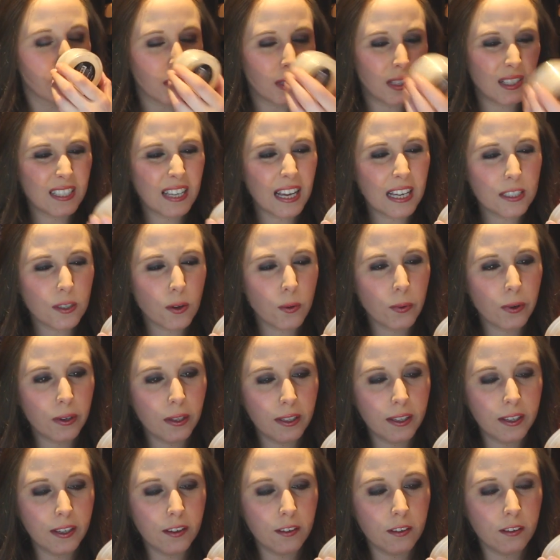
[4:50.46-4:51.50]
This has a
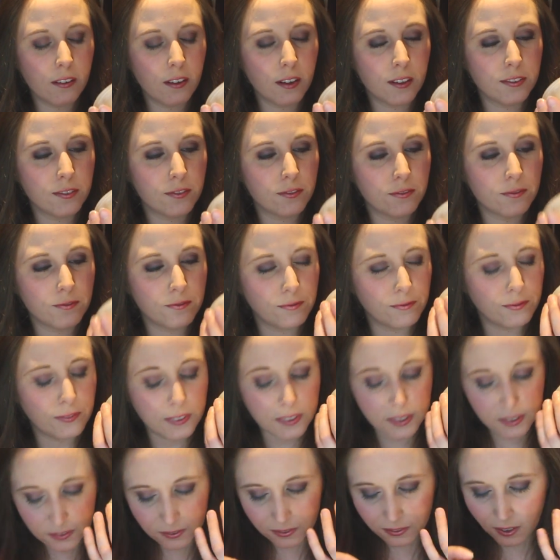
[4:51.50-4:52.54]
really
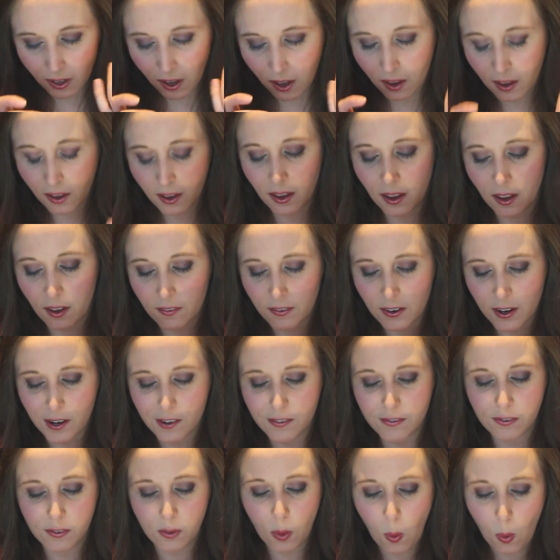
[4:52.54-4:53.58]
a very
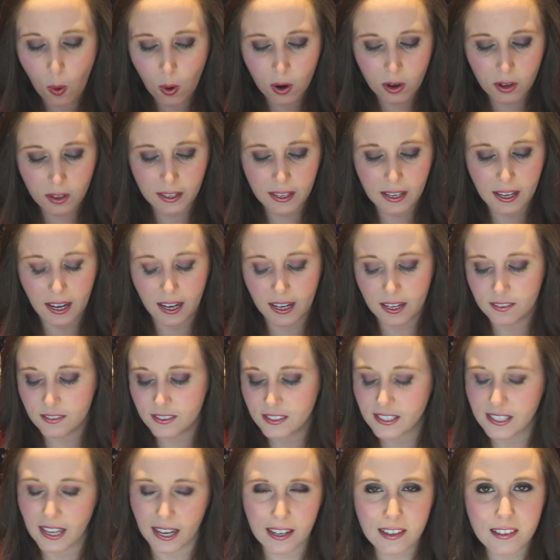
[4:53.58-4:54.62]
florally kind of
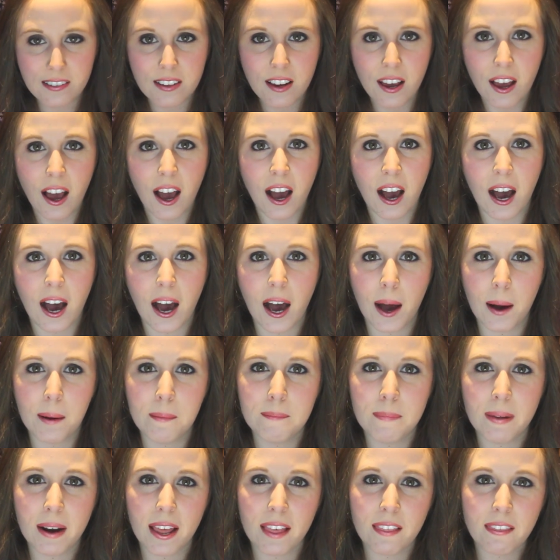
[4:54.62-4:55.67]
scent,
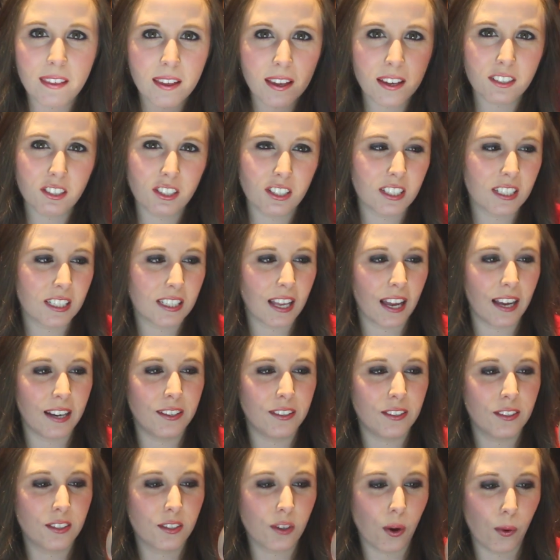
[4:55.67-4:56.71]
but I think it's just because
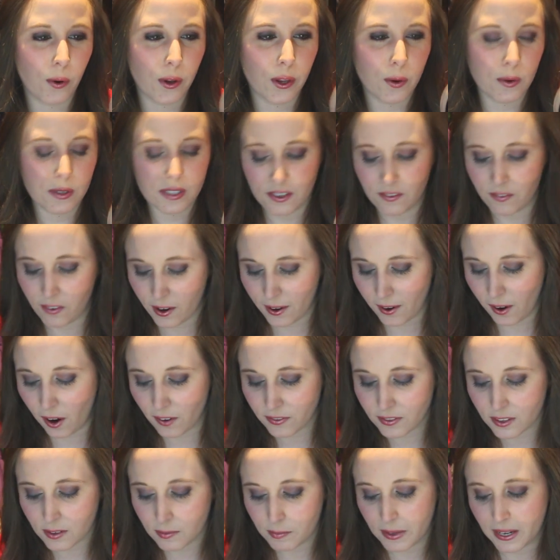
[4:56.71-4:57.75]
I don't use it very
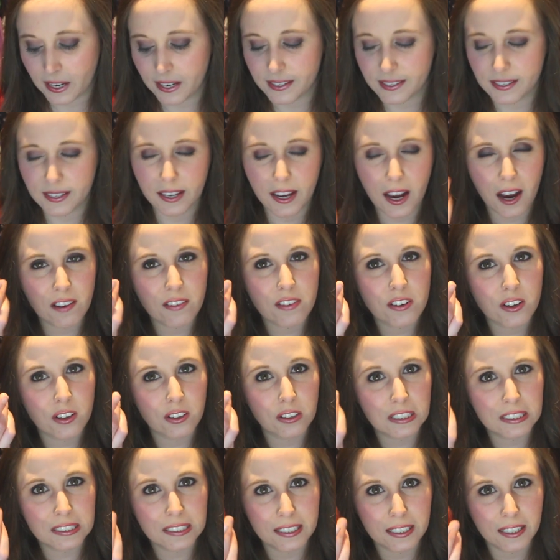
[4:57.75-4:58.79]
often, because the
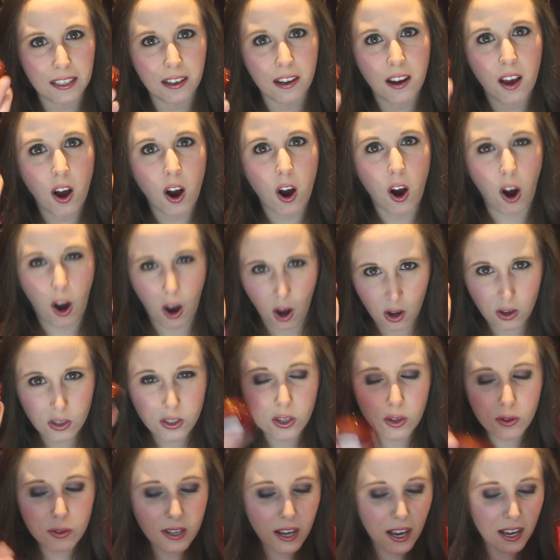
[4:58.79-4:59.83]
CoverGirl Clean
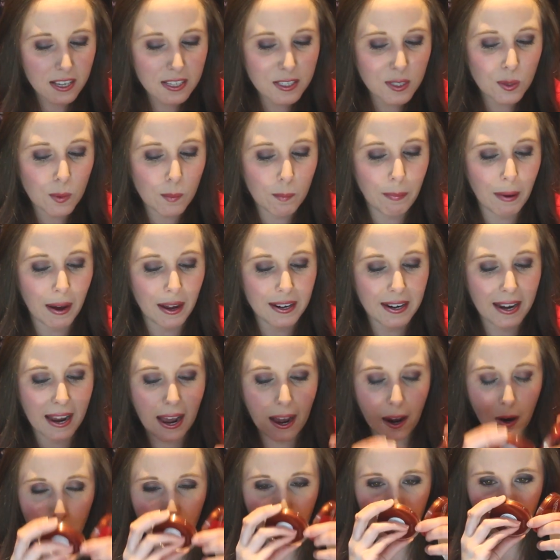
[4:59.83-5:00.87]
also does, but
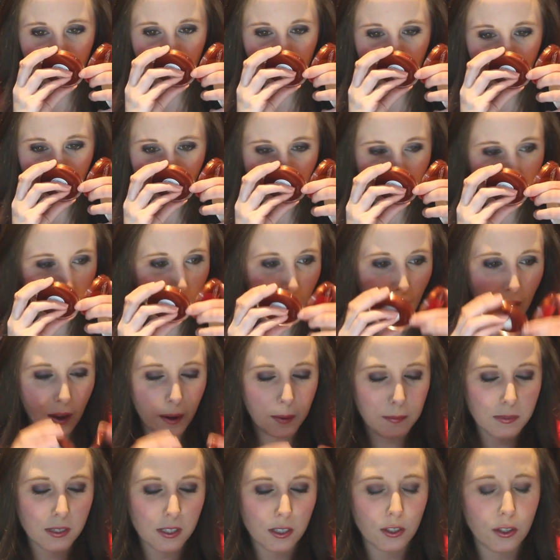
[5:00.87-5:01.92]
now
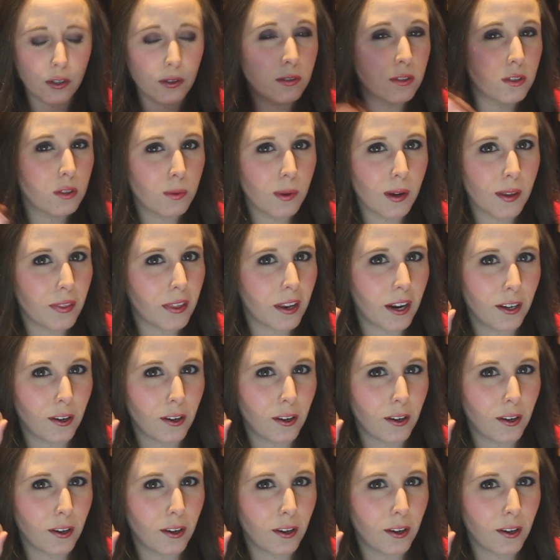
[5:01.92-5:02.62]
I'm just used to it that I